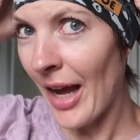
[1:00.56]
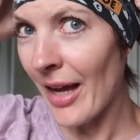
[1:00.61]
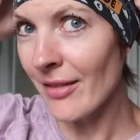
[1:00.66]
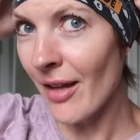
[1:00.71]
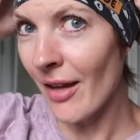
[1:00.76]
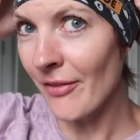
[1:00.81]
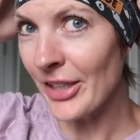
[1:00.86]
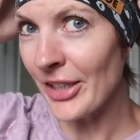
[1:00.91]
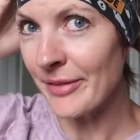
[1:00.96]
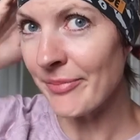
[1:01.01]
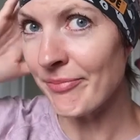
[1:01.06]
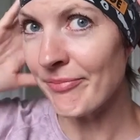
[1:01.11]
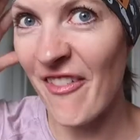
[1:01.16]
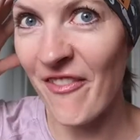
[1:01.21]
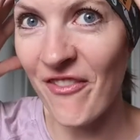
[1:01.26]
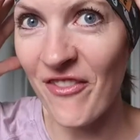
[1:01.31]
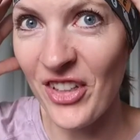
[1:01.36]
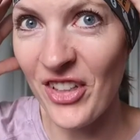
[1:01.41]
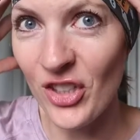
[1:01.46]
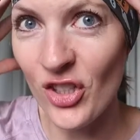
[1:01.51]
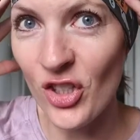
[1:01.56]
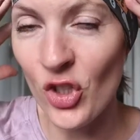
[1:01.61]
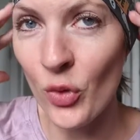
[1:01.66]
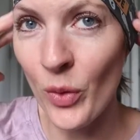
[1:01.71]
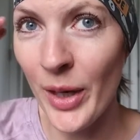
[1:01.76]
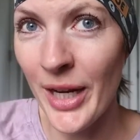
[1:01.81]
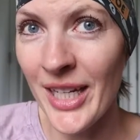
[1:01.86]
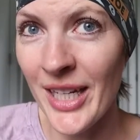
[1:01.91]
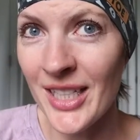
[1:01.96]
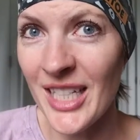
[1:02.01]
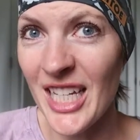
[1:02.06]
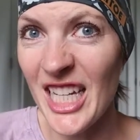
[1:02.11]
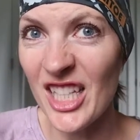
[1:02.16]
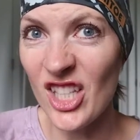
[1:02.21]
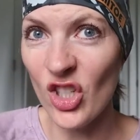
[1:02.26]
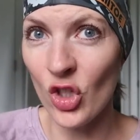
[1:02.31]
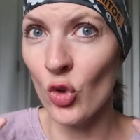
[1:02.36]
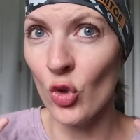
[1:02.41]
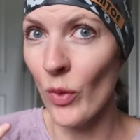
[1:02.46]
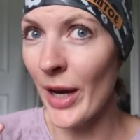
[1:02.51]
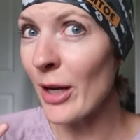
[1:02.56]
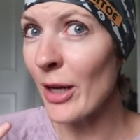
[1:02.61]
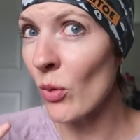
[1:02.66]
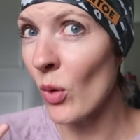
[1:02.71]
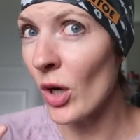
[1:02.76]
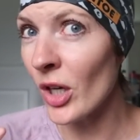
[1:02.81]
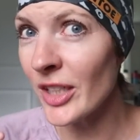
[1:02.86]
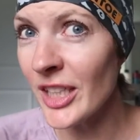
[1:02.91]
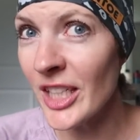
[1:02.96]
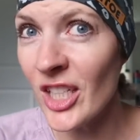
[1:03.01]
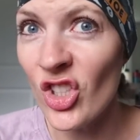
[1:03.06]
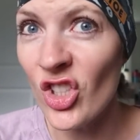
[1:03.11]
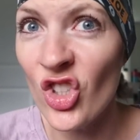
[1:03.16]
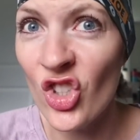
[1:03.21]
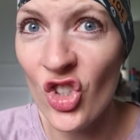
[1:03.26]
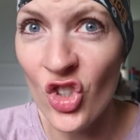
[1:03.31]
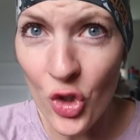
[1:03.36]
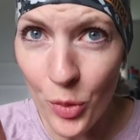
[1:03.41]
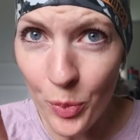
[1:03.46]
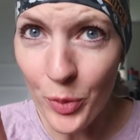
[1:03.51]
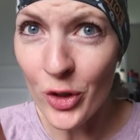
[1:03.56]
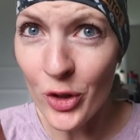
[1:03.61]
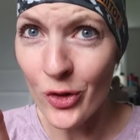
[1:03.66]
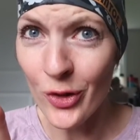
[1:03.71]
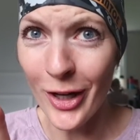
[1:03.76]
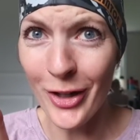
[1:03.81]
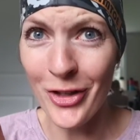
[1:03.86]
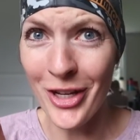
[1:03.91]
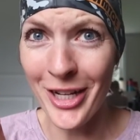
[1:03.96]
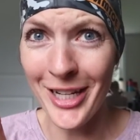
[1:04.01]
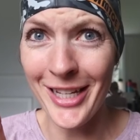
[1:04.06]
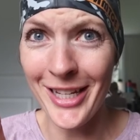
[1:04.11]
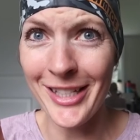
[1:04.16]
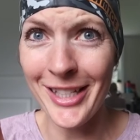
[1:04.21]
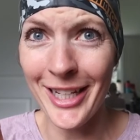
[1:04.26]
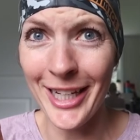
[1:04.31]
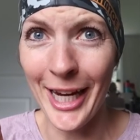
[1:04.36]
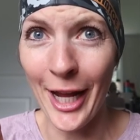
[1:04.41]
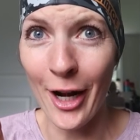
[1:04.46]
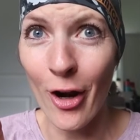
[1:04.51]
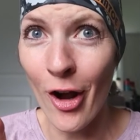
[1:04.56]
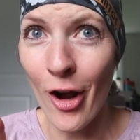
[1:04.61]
I love it. It feels great, it's great quality, super stretchy and easy to get